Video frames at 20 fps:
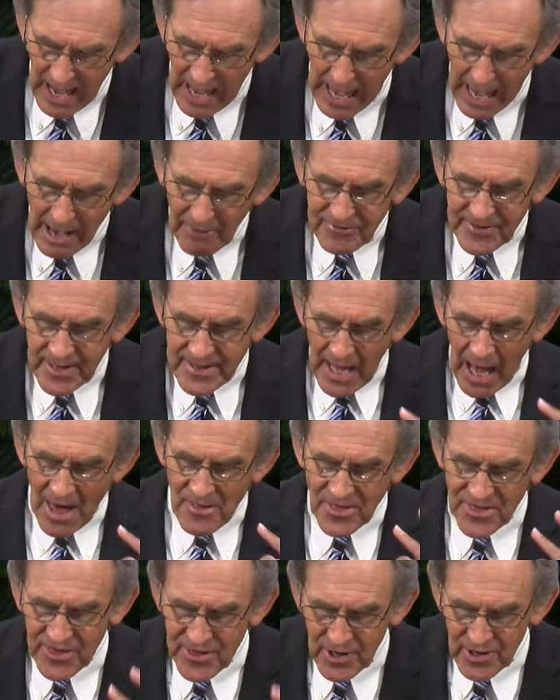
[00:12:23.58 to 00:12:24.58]
After
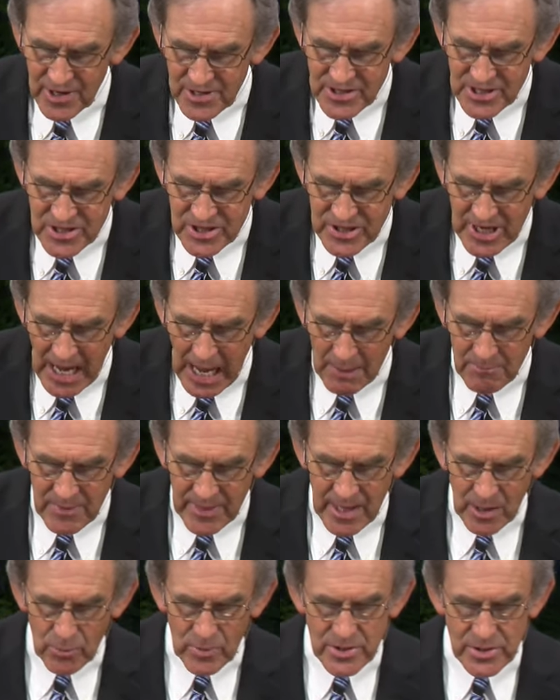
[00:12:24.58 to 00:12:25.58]
that third
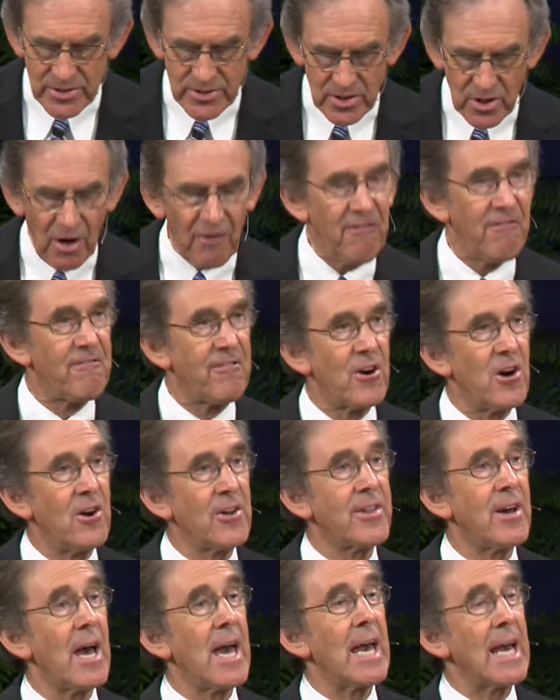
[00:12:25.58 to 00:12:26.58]
step, there was no
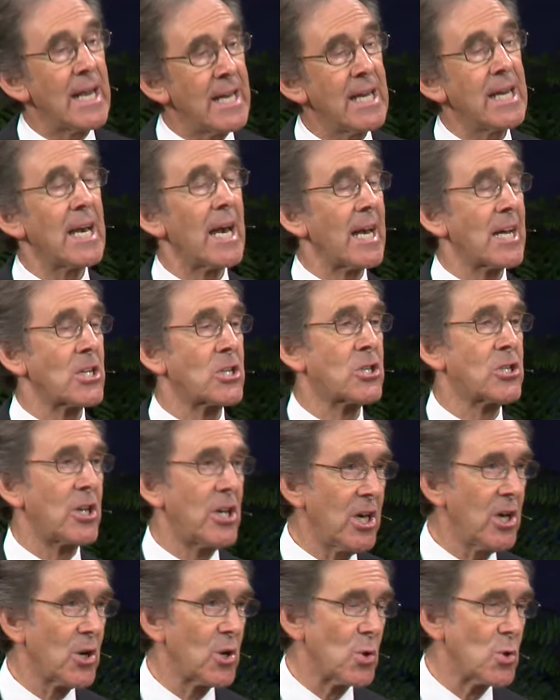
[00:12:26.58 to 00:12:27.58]
further any
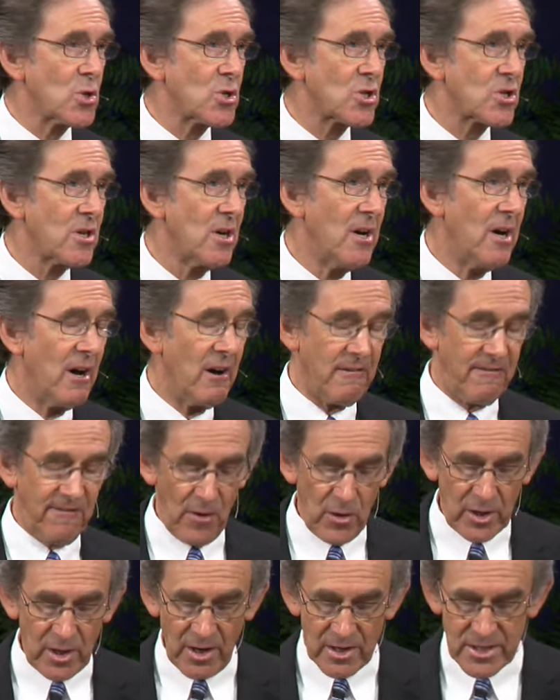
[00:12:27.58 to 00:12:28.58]
excuse
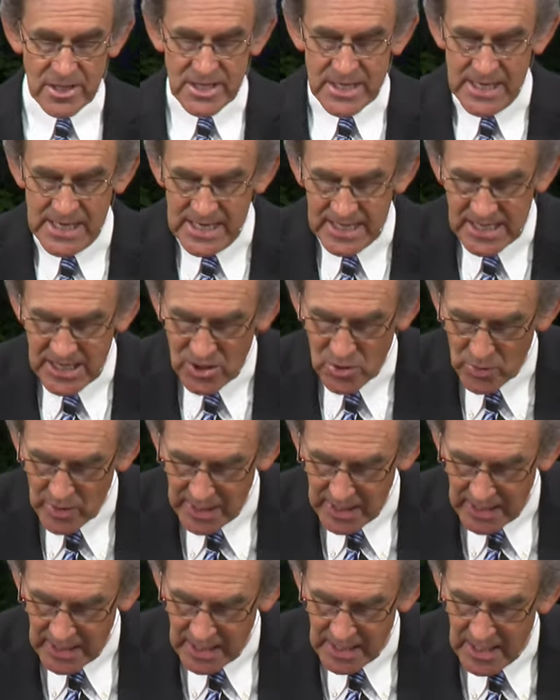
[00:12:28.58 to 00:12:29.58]
for
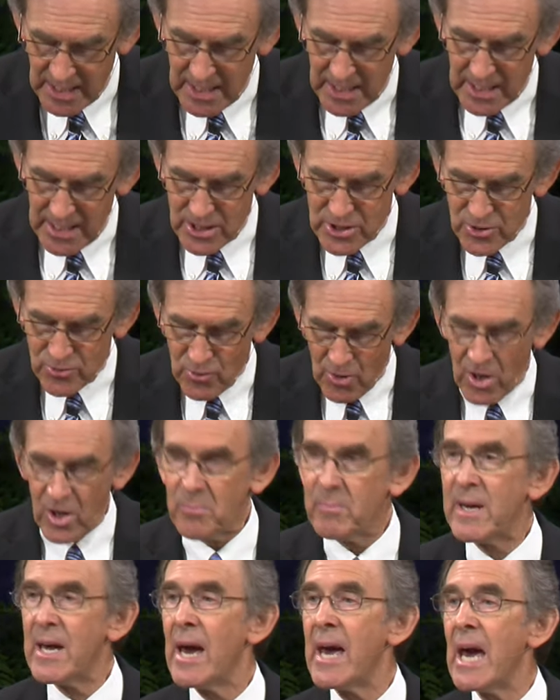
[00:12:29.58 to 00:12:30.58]
continuing his
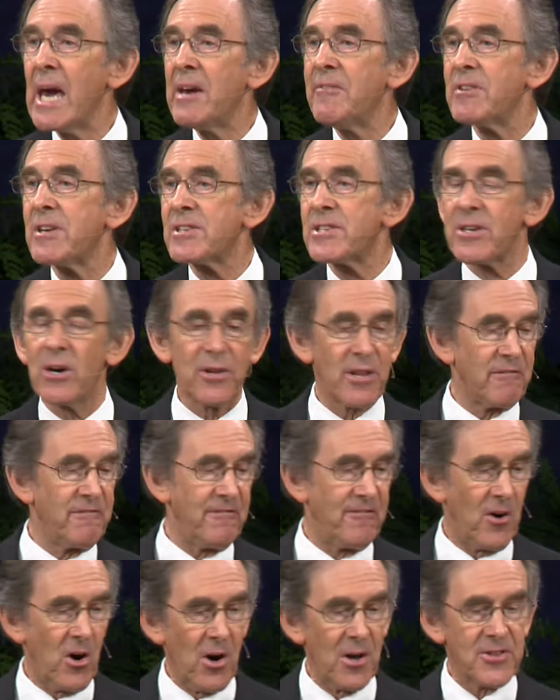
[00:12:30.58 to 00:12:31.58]
wrong behavior. So the
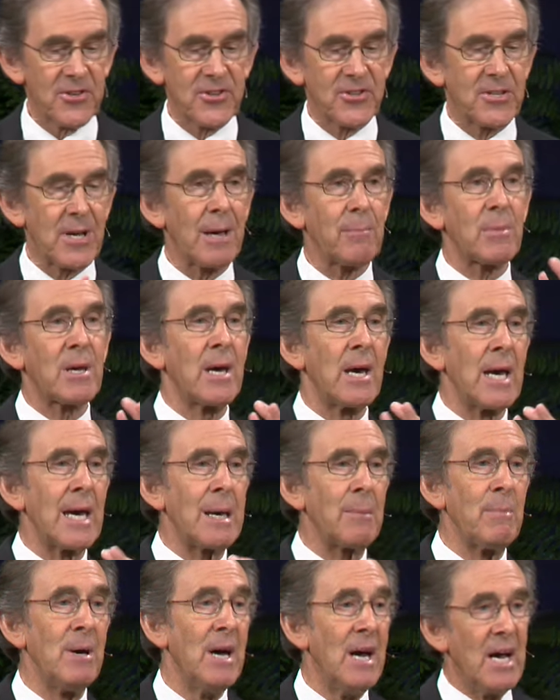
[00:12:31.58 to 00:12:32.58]
fourth step
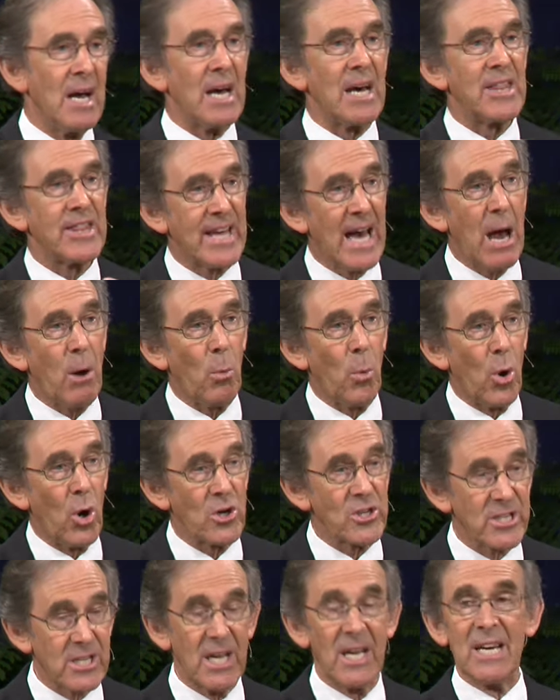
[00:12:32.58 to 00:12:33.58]
came, and that
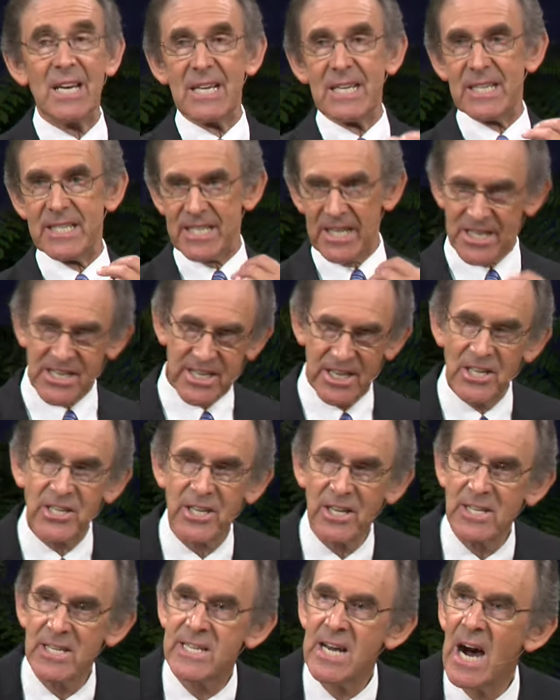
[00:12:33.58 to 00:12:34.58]
was
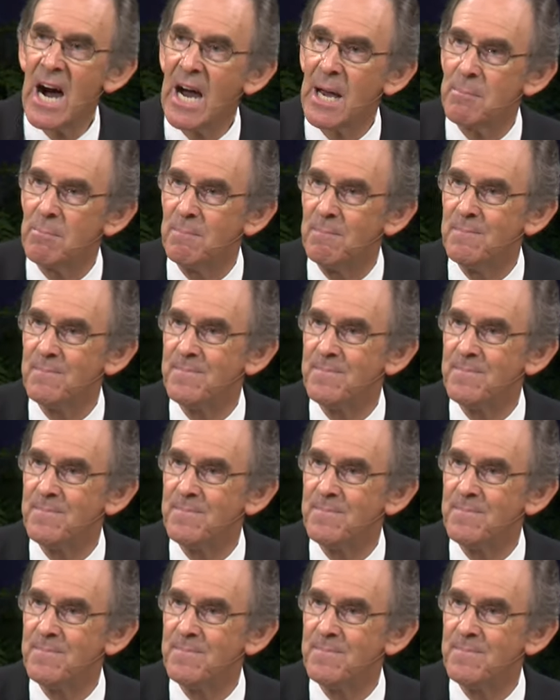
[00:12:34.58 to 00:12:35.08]
decision time.